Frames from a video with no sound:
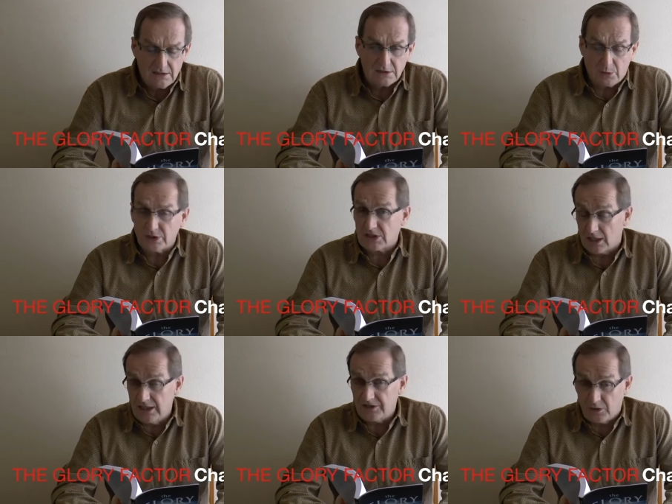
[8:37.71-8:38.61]
To which
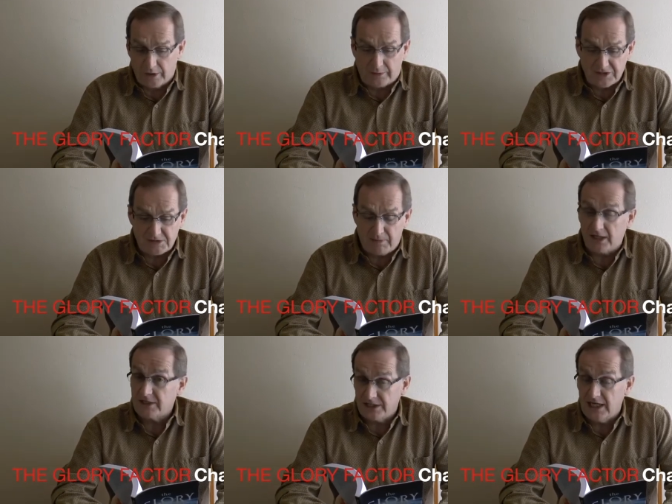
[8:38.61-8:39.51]
Linda would
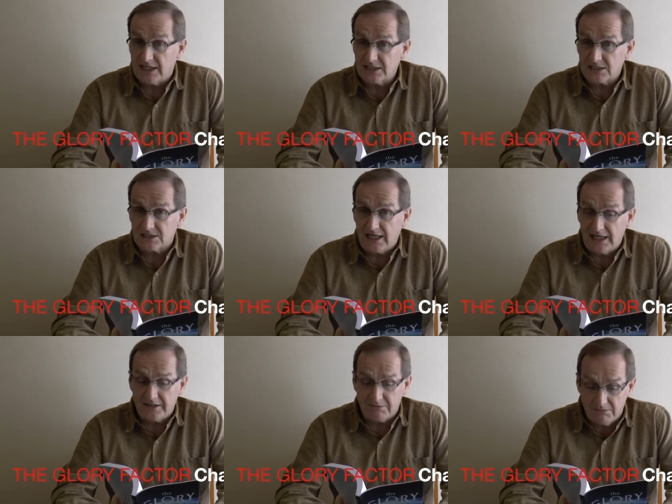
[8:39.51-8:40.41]
respond, yes,
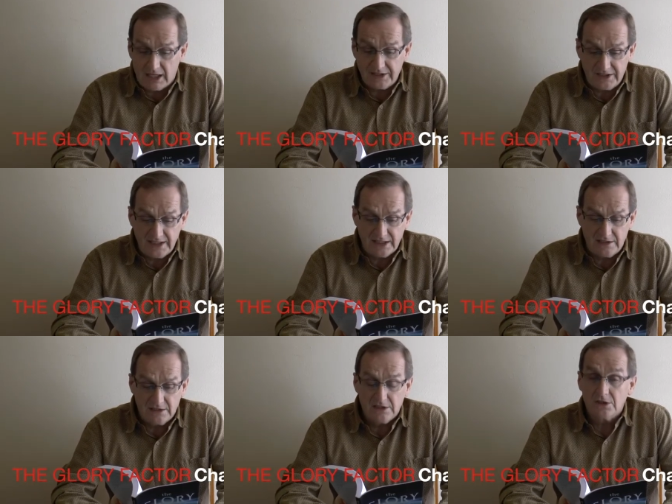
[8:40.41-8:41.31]
and Monday
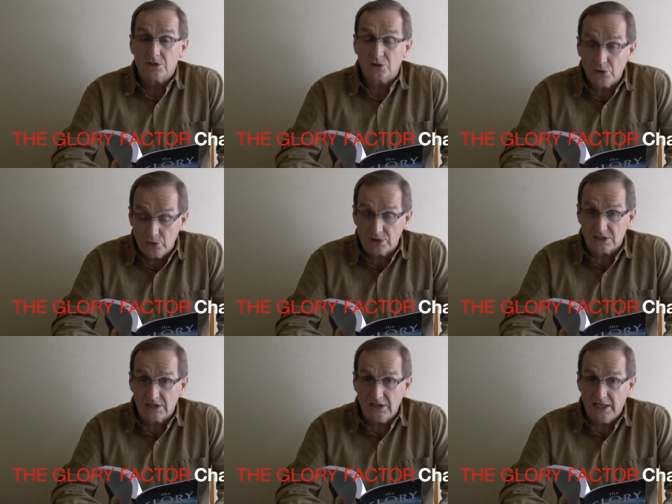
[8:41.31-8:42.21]
and
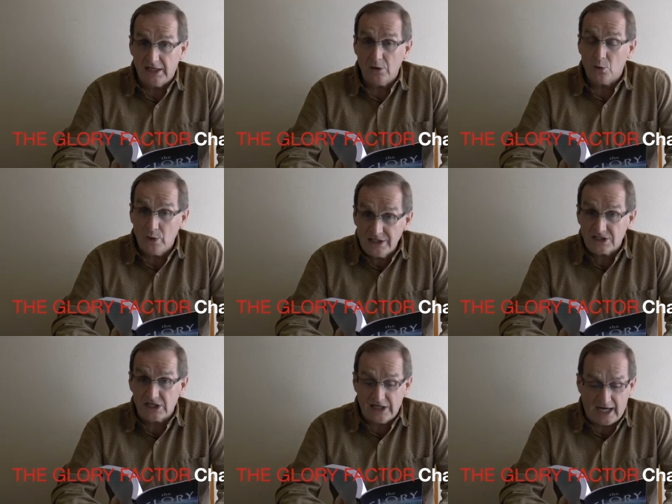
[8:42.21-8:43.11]
Tuesday and
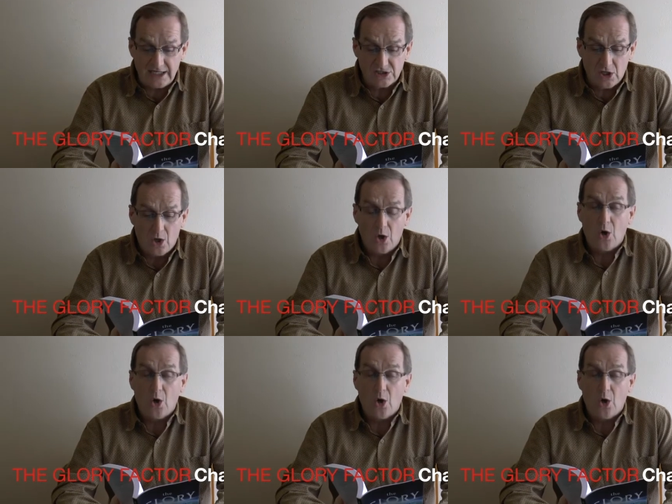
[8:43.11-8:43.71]
Wednesday nights.